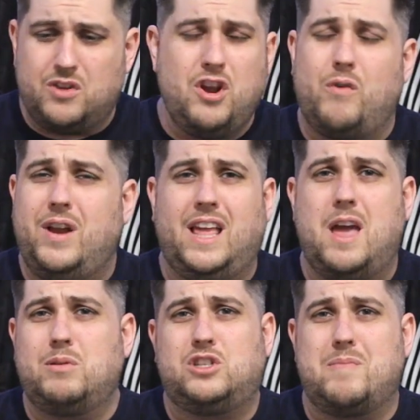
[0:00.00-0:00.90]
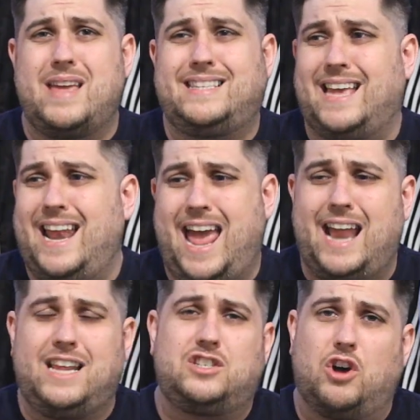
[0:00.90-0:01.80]
not really able to maintain
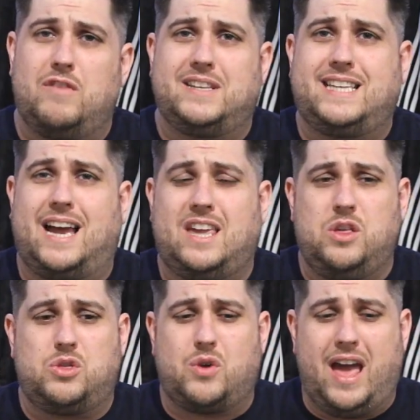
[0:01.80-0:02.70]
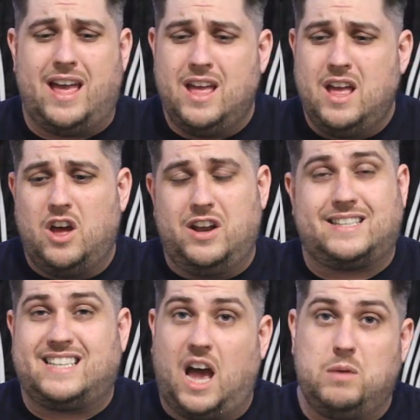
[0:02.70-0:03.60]
any sort of attacking threat, and
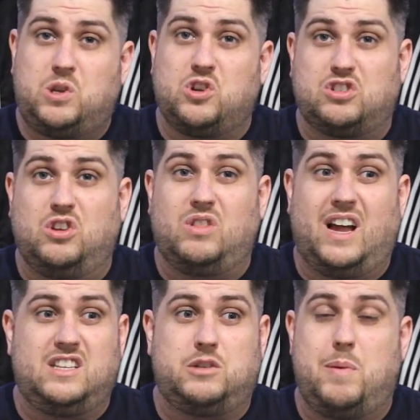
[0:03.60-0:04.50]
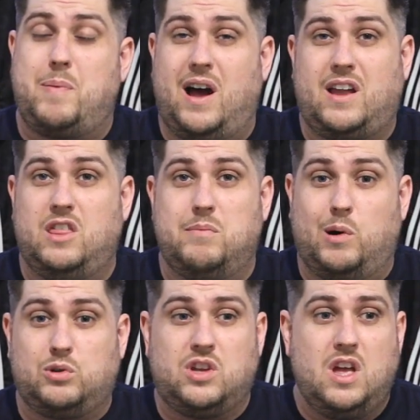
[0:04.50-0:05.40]
at times just looked like to be parking the
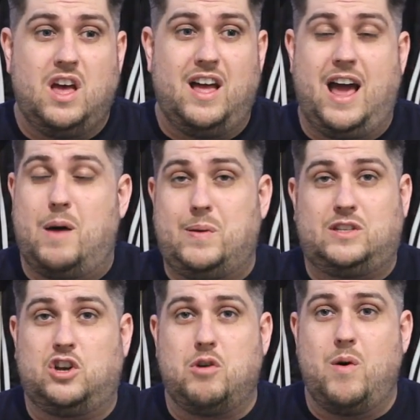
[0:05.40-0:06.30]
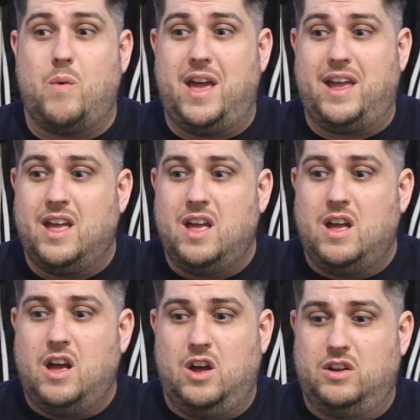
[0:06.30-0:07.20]
bus and happy to come away
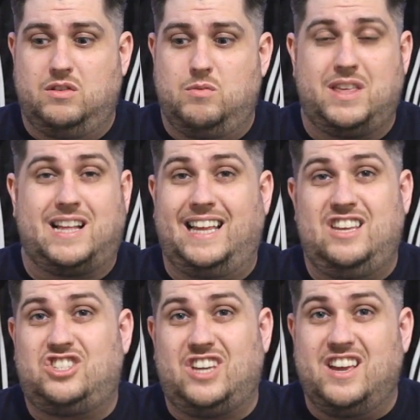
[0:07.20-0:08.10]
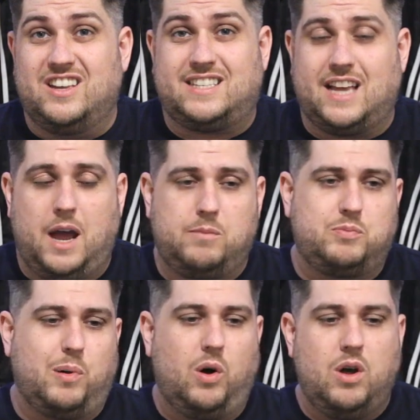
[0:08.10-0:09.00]
and with a clean sheet at
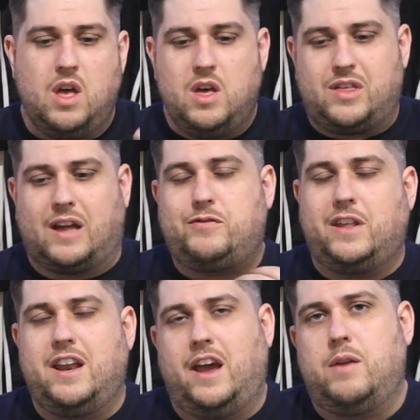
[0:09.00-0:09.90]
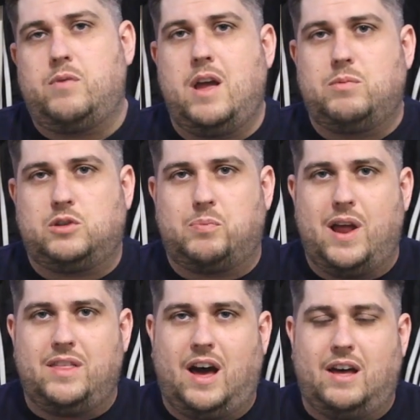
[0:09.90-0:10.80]
times. But thankfully United were able to
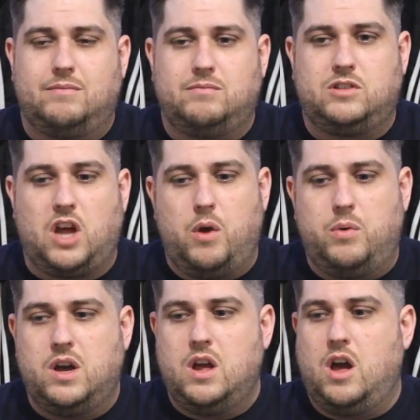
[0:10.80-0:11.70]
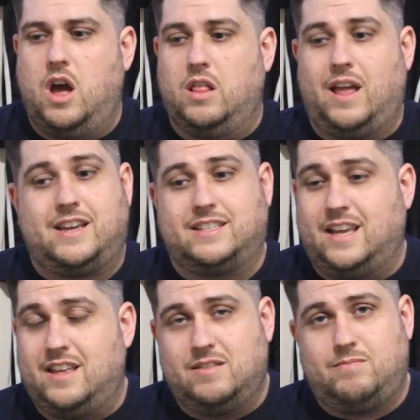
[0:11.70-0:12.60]
break that down, uh, like I
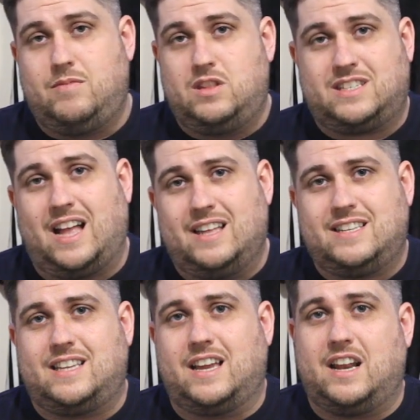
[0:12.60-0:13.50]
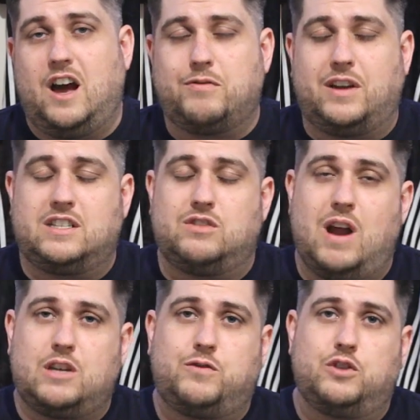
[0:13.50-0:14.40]
say, in the start of the second half, thanks to
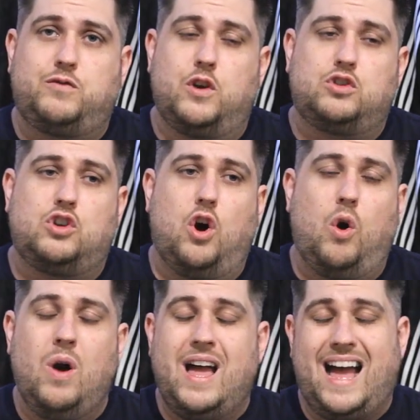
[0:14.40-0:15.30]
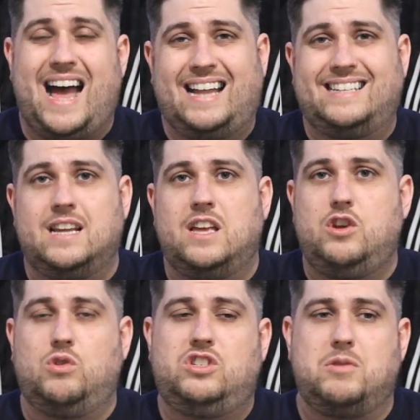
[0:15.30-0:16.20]
Rashford's first goal and
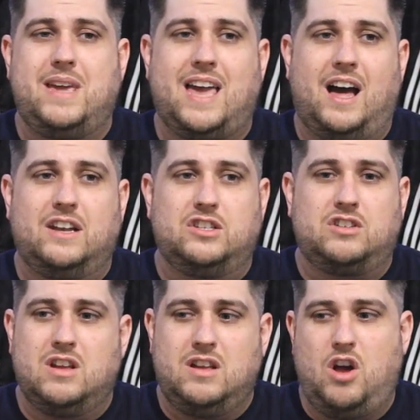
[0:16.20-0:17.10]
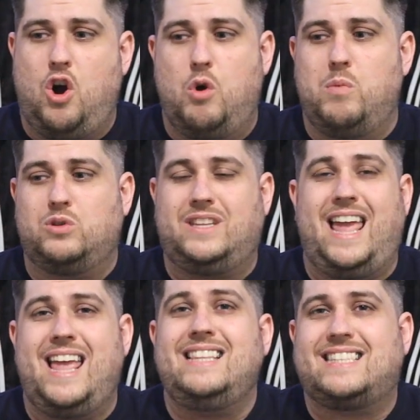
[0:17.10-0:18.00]
young Jimmy Garner's almost
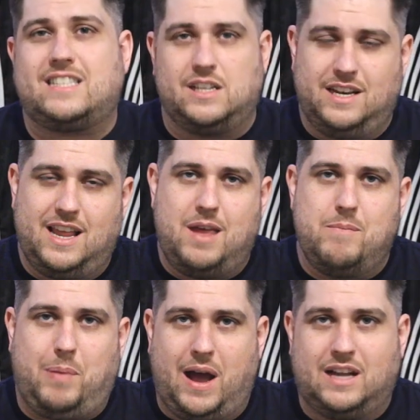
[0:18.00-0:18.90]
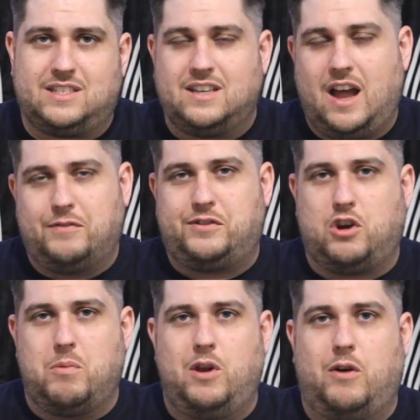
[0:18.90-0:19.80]
instant impact after
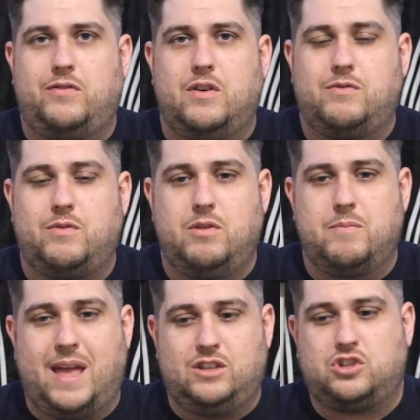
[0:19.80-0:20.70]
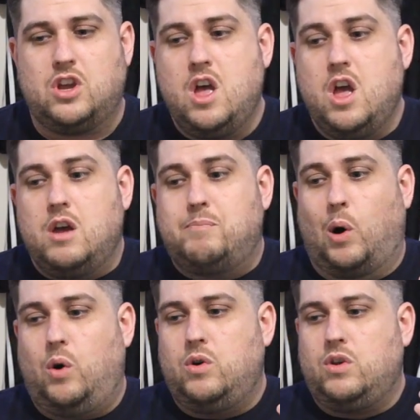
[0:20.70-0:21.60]
coming off from the bench.
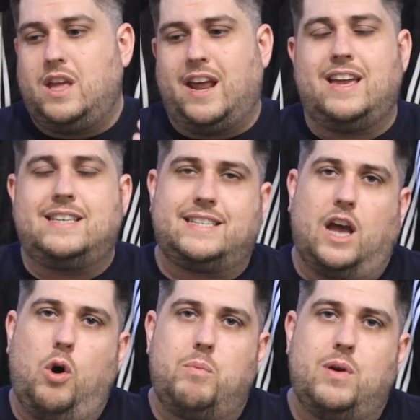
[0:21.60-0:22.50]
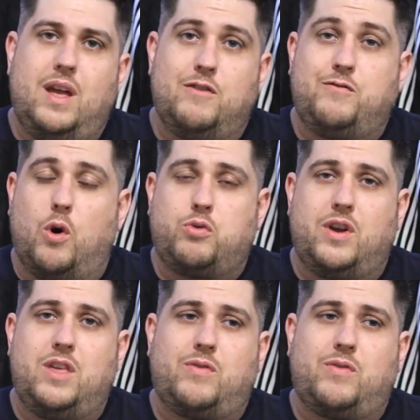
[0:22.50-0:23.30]
But United set up in a four three